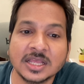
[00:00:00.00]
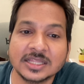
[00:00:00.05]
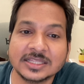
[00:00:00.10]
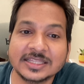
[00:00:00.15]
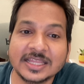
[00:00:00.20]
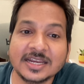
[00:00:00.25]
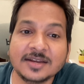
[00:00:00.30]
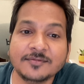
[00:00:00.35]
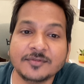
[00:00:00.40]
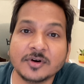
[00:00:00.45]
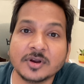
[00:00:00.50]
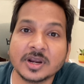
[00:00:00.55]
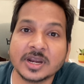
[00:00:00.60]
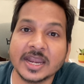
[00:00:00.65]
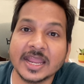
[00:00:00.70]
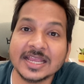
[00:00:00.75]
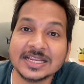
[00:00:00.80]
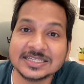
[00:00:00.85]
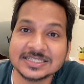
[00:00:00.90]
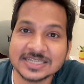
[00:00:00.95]
Then for
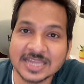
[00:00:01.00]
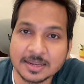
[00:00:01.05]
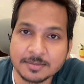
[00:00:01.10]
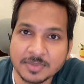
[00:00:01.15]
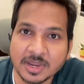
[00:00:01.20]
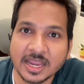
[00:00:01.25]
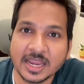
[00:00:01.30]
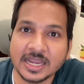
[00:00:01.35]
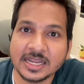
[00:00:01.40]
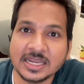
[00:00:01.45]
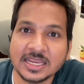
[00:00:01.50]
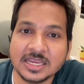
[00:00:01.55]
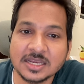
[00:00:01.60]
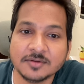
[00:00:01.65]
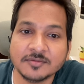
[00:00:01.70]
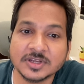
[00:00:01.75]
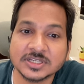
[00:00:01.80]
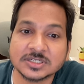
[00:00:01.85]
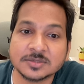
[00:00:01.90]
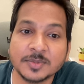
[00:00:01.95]
next time 80
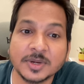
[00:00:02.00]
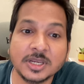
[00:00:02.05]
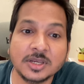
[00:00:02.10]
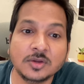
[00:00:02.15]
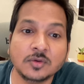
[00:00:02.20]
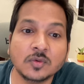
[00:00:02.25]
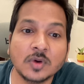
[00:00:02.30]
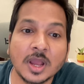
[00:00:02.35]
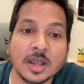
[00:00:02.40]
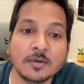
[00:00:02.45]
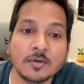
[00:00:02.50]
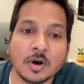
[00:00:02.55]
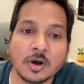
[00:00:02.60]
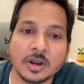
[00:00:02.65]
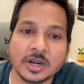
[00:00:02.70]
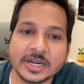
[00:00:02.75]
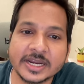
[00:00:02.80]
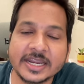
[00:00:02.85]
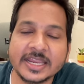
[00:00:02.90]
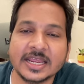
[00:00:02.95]
investment, you have
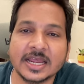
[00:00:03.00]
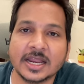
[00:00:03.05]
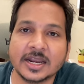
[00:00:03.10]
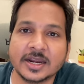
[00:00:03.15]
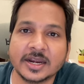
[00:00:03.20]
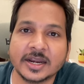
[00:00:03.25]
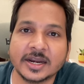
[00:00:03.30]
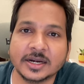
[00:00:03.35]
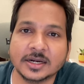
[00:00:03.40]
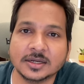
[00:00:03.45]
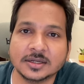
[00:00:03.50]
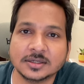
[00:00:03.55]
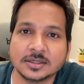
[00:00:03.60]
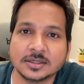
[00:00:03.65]
already 100.